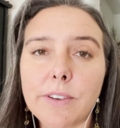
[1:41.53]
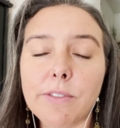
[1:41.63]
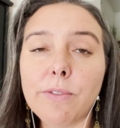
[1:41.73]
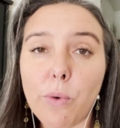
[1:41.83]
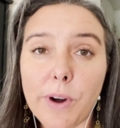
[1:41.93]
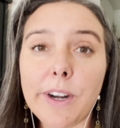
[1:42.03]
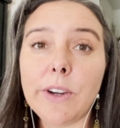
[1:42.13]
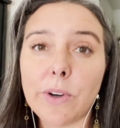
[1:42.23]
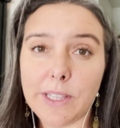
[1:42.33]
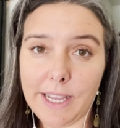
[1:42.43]
for
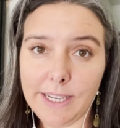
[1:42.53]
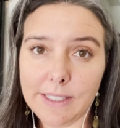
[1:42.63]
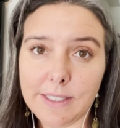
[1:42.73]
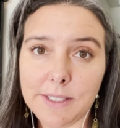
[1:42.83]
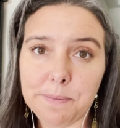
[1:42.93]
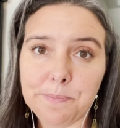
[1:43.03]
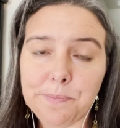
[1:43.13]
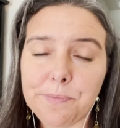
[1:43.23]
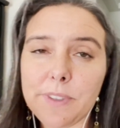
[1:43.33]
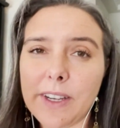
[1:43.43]
your clients.
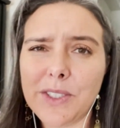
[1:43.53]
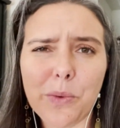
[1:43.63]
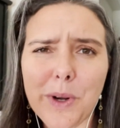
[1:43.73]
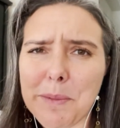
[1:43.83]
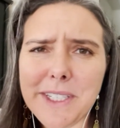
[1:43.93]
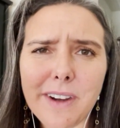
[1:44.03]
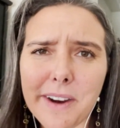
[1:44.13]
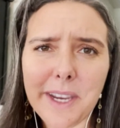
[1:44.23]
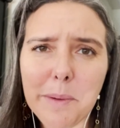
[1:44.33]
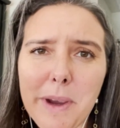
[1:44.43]
So what am I
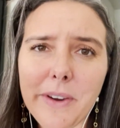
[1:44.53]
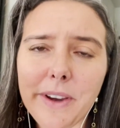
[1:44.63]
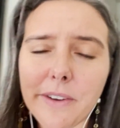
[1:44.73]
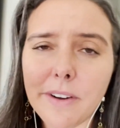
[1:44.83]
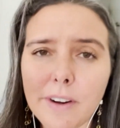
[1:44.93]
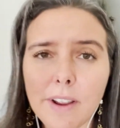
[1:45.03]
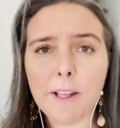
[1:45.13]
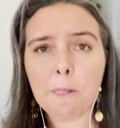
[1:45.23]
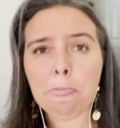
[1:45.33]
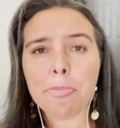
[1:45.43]
talking about here?
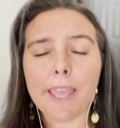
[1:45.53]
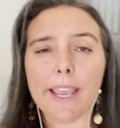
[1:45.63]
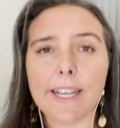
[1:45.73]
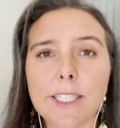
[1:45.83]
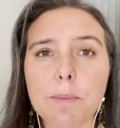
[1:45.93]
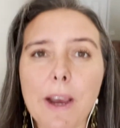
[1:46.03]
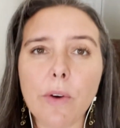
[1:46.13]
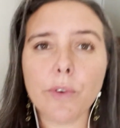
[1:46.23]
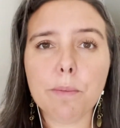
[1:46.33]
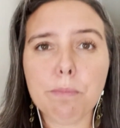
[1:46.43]
It's
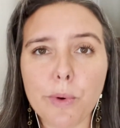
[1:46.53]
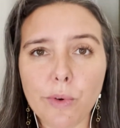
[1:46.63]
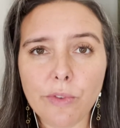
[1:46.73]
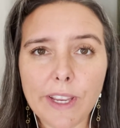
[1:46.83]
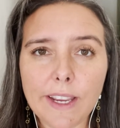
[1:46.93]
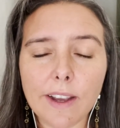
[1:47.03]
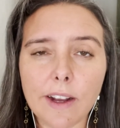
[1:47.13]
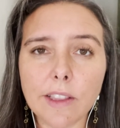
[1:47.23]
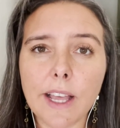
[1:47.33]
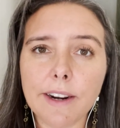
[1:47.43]
about removing
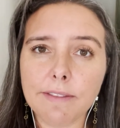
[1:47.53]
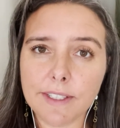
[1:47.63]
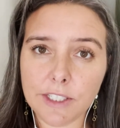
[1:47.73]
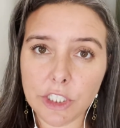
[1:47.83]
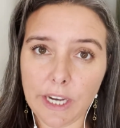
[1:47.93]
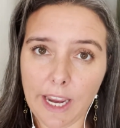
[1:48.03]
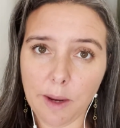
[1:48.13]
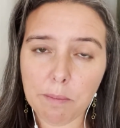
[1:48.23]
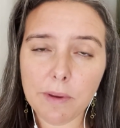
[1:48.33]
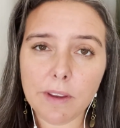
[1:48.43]
a lot of the
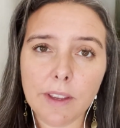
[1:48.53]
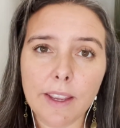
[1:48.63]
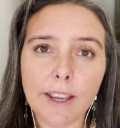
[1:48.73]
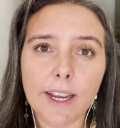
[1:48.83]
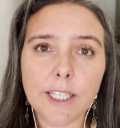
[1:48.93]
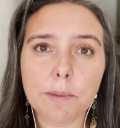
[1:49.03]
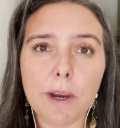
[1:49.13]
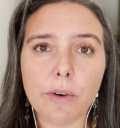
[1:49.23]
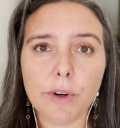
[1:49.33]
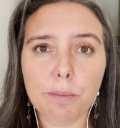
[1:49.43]
shame. It's
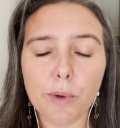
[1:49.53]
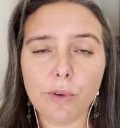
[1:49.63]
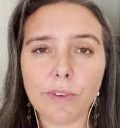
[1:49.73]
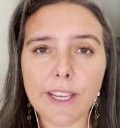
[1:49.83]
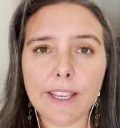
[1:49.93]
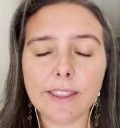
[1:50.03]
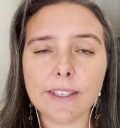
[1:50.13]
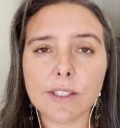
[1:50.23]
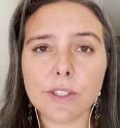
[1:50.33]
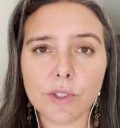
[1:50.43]
about removing the
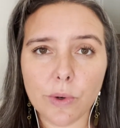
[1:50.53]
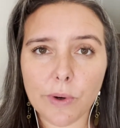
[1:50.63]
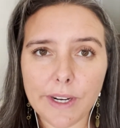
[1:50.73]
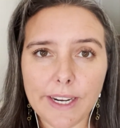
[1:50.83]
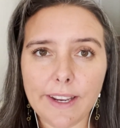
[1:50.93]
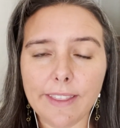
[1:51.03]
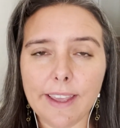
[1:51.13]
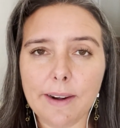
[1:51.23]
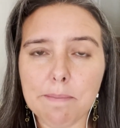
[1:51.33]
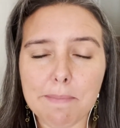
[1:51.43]
story
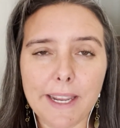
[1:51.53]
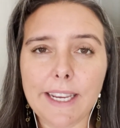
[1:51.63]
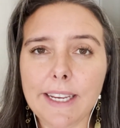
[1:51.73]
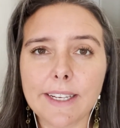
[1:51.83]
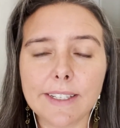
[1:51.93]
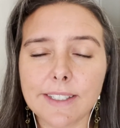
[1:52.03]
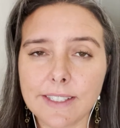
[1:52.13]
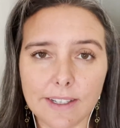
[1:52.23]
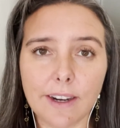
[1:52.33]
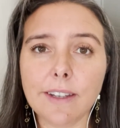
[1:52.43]
that money
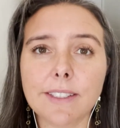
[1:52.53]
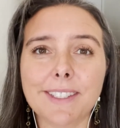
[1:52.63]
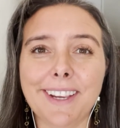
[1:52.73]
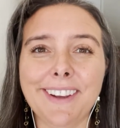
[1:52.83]
sucks,